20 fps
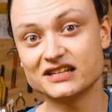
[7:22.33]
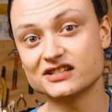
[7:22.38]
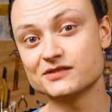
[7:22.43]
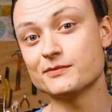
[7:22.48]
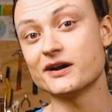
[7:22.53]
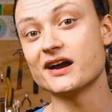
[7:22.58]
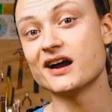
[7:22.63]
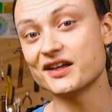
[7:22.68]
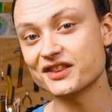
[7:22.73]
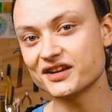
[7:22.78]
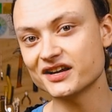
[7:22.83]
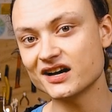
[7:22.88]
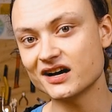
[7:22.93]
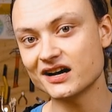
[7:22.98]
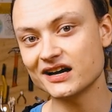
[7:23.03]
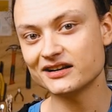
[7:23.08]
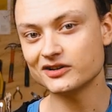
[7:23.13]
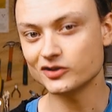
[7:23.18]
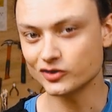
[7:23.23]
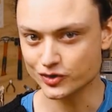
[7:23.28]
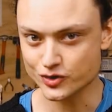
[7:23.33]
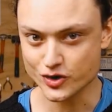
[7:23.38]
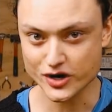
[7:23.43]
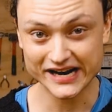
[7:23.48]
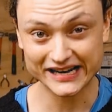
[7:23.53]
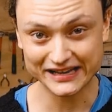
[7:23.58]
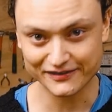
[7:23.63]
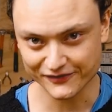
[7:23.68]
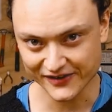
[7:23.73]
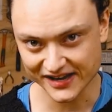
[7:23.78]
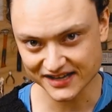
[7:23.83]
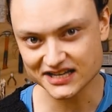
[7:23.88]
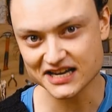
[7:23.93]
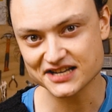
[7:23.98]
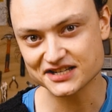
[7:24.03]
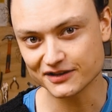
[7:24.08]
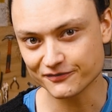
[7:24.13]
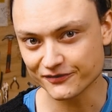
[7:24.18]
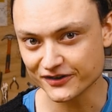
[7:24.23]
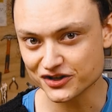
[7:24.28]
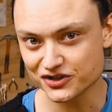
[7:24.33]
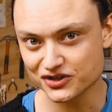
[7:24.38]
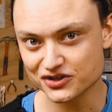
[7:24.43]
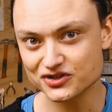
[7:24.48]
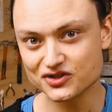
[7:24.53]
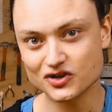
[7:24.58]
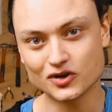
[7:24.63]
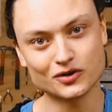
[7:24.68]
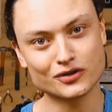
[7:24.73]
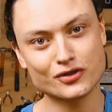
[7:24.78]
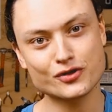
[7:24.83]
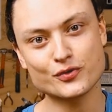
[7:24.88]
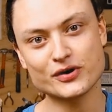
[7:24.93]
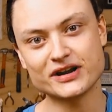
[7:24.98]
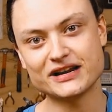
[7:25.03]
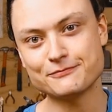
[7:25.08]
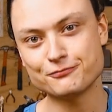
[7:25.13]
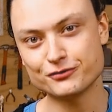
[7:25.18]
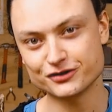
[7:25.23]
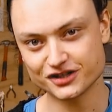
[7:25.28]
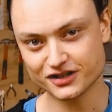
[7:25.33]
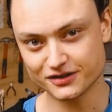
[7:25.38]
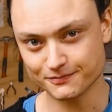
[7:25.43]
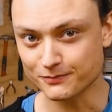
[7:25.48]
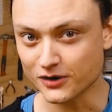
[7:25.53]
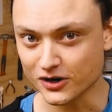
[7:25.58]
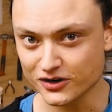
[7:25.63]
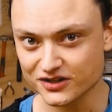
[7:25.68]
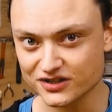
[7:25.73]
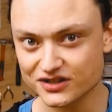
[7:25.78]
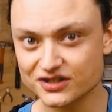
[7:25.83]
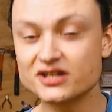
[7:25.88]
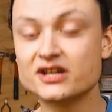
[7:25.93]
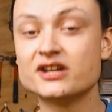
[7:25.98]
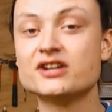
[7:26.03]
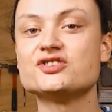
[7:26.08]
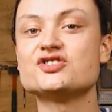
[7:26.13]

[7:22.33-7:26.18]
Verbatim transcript: is my other guide on creating fantastic finishes on 3D printed components.